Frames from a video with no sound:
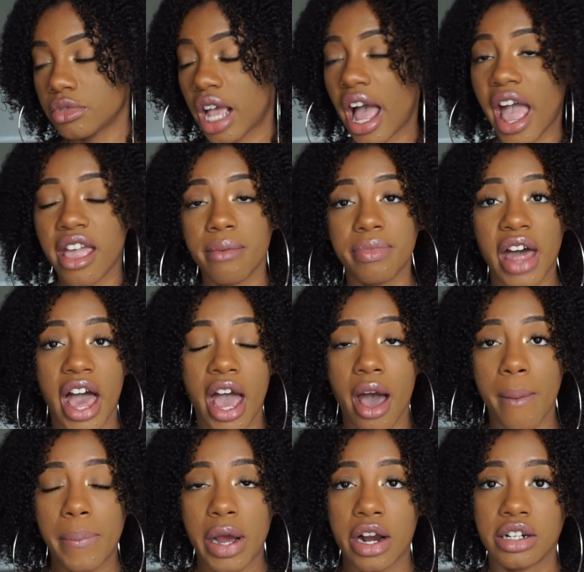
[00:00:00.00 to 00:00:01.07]
I am
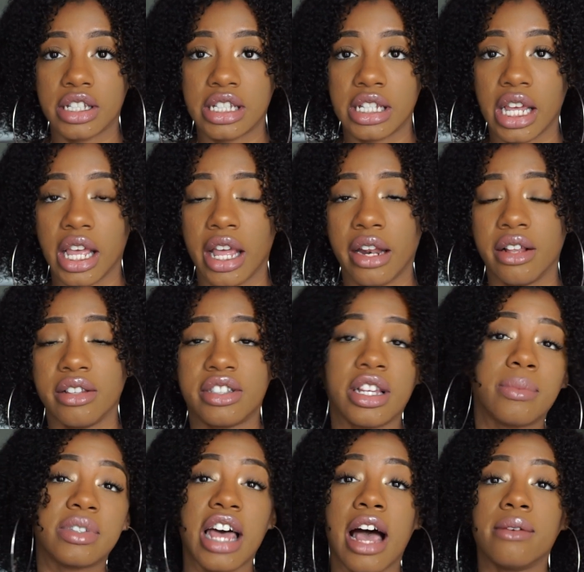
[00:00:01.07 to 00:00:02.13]
not a person,
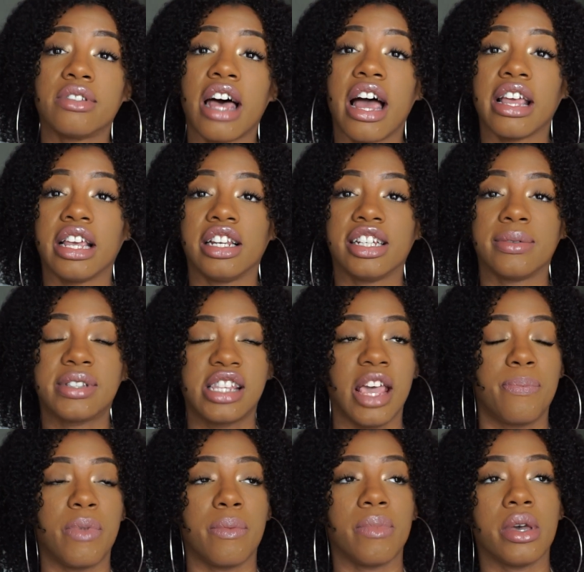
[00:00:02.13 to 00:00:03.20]
sometimes I end up
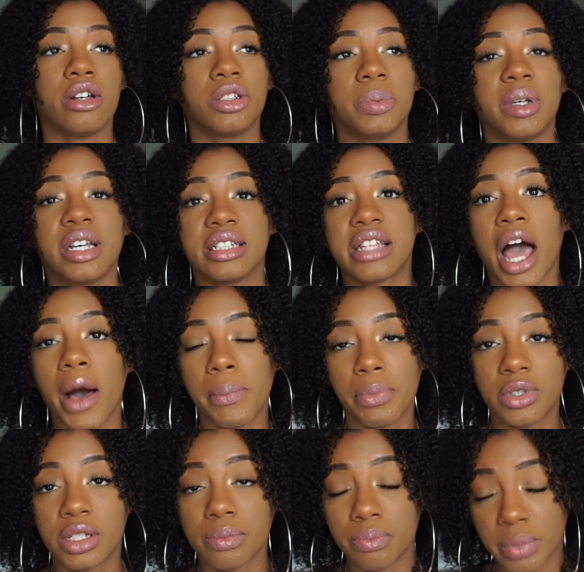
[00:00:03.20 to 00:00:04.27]
skipping meals because how
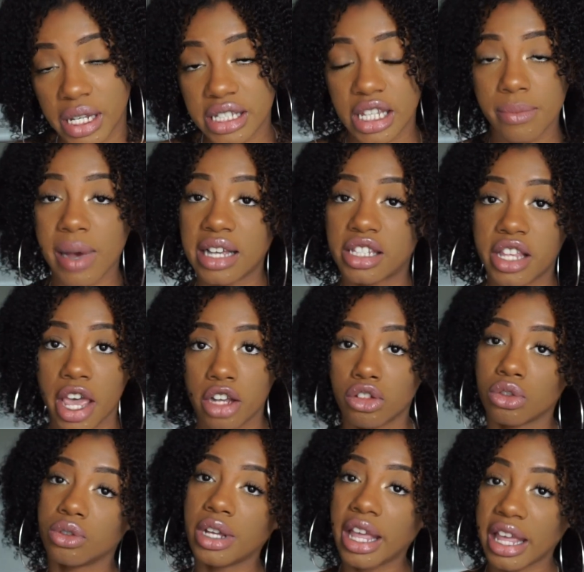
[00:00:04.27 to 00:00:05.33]
busy my
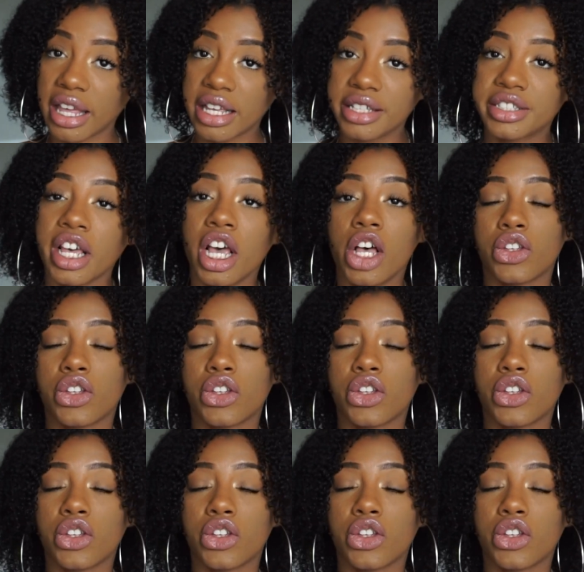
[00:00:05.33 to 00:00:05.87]
schedule is.